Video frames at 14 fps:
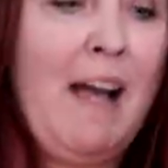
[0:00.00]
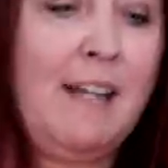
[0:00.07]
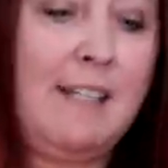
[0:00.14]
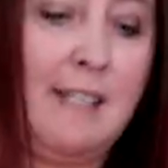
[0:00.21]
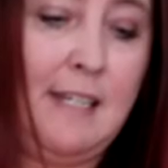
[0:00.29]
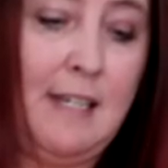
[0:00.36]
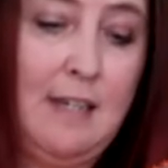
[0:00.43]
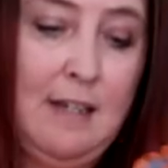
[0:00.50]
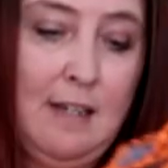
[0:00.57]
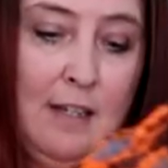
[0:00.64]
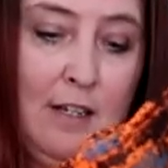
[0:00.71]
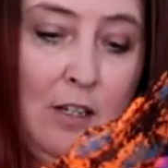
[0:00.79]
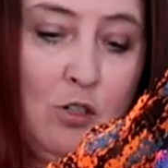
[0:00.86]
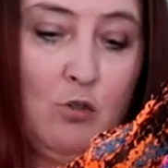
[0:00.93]
maxi
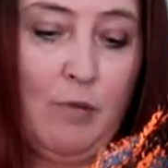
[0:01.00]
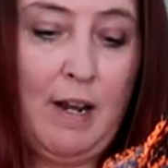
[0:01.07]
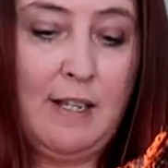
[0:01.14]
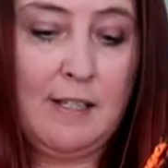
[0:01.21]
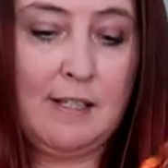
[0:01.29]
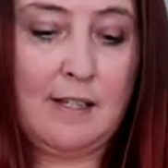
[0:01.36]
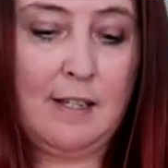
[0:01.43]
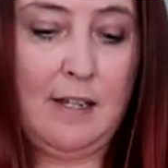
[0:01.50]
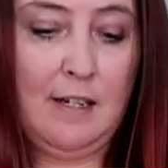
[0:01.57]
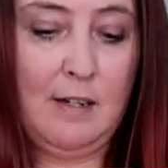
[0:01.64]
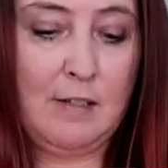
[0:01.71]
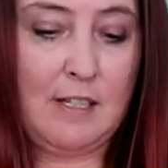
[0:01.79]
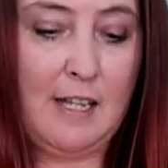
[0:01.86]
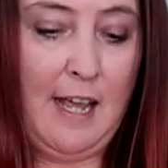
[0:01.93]
dress and
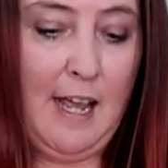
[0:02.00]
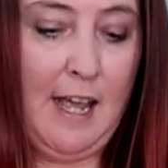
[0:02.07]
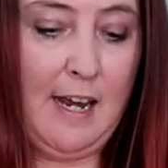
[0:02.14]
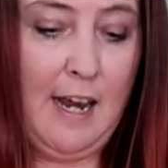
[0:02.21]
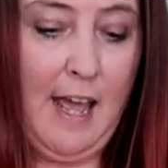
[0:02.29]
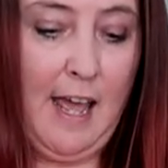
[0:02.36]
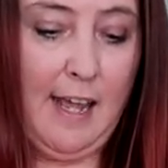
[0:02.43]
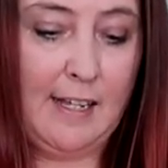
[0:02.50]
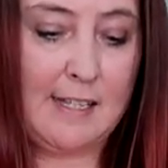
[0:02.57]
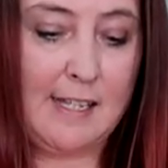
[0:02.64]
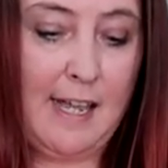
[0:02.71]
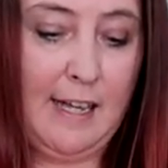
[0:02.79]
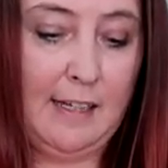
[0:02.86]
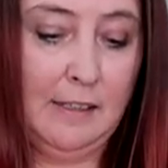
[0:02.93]
it's an
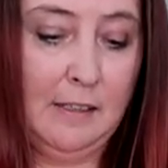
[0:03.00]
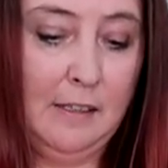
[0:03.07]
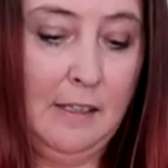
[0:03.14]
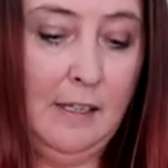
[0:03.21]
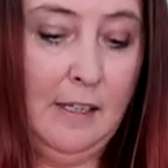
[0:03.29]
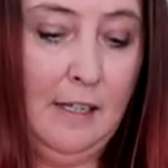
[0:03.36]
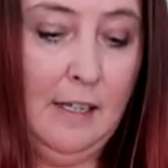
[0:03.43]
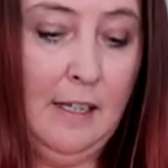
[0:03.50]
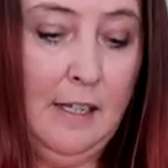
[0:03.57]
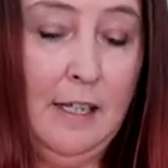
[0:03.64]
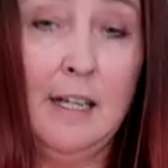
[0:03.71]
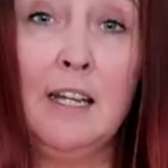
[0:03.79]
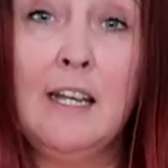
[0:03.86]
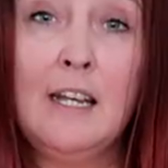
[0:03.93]
X L
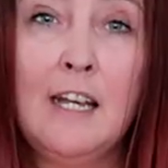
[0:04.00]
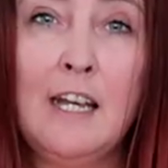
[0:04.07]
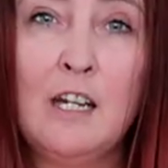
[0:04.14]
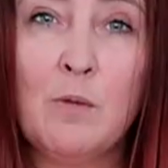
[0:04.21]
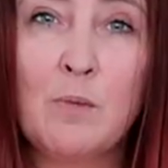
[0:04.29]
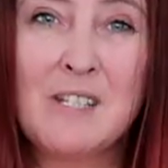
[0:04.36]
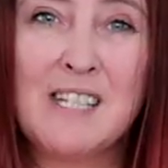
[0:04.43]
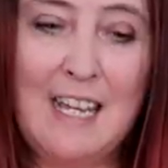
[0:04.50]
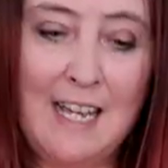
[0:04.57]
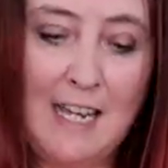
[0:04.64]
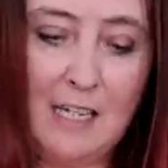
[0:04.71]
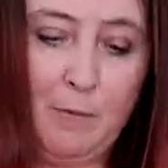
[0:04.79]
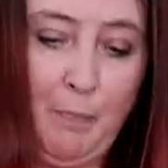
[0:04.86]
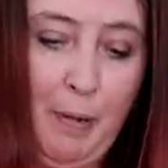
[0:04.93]
and it was
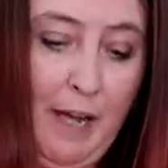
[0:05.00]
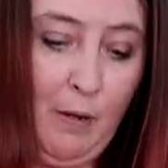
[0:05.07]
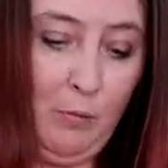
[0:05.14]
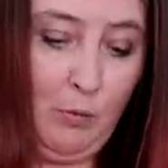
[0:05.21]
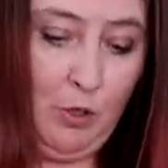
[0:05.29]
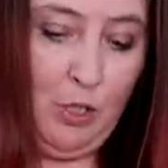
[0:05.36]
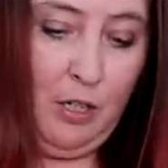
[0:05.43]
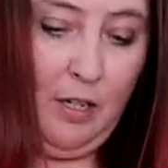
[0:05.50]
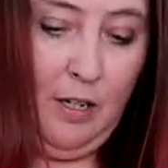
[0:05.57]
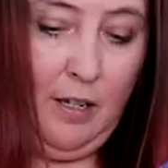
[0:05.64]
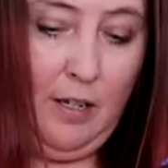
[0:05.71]
eight pounds.